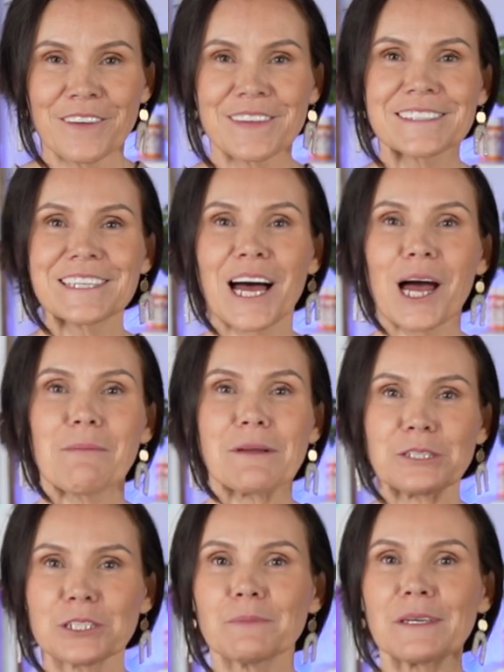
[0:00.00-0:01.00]
of the time. It
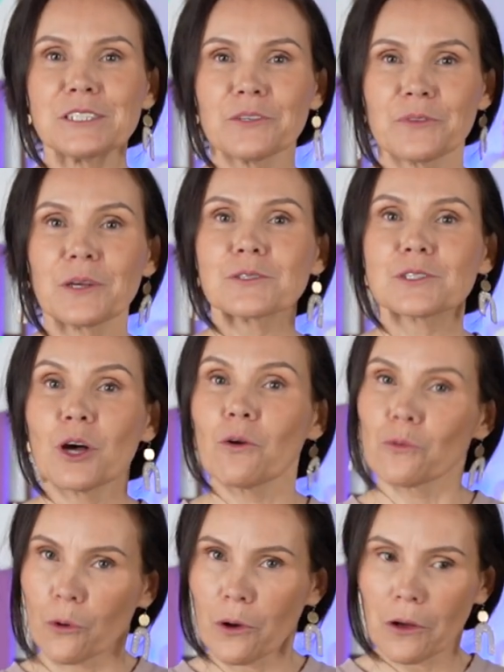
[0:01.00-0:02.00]
just makes you feel so
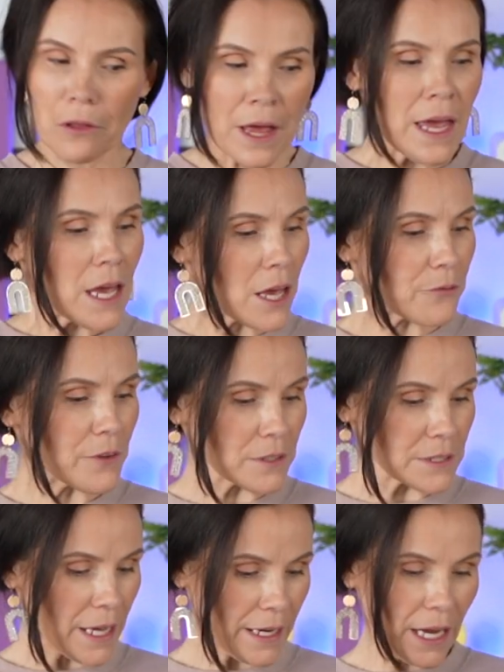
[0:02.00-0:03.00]
royal. It
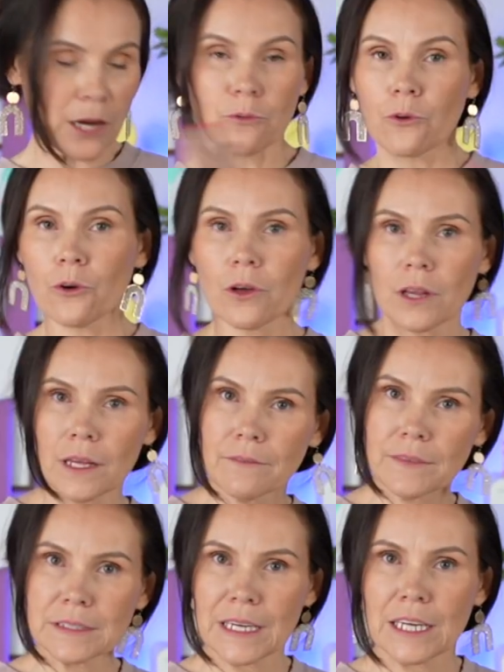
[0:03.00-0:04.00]
feels like a royal
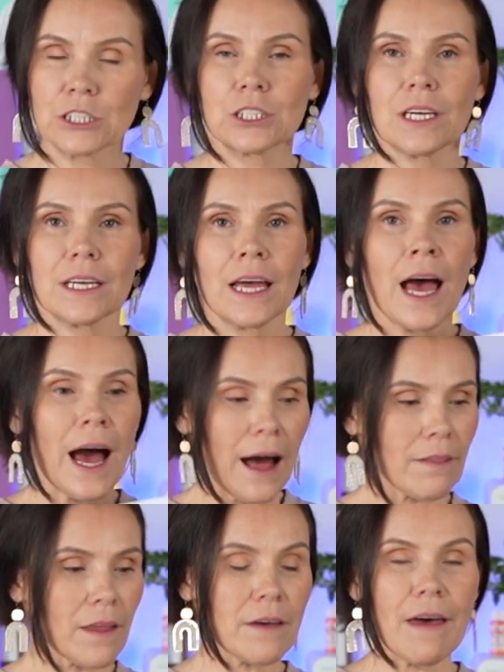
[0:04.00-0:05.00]
invitation. I
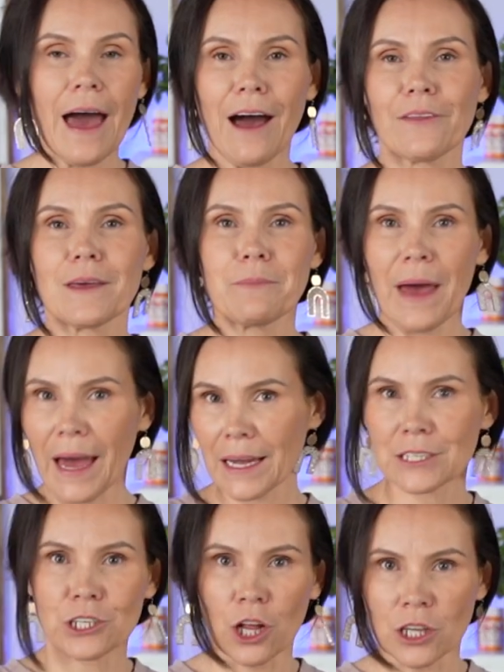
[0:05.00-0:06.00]
love how they
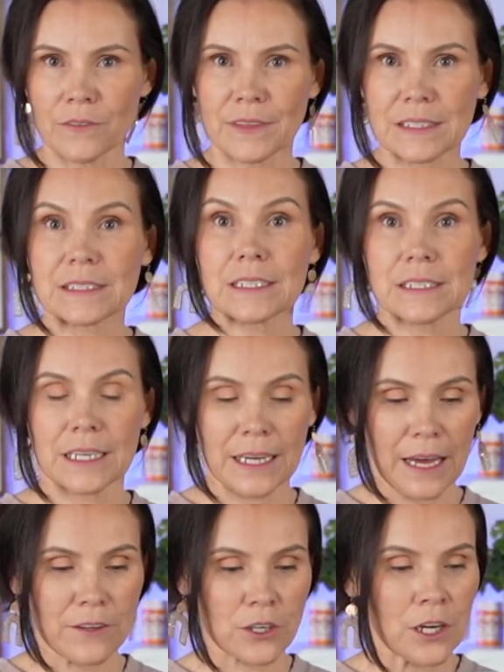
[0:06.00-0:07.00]
package all of this
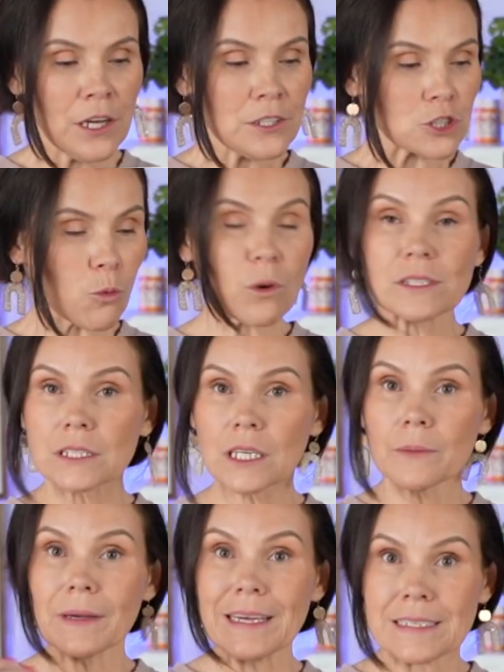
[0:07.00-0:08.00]
together. So what's going
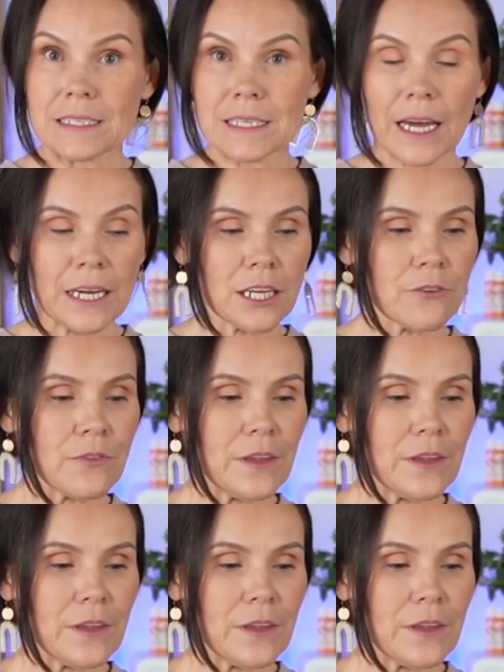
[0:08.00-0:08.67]
to be inside of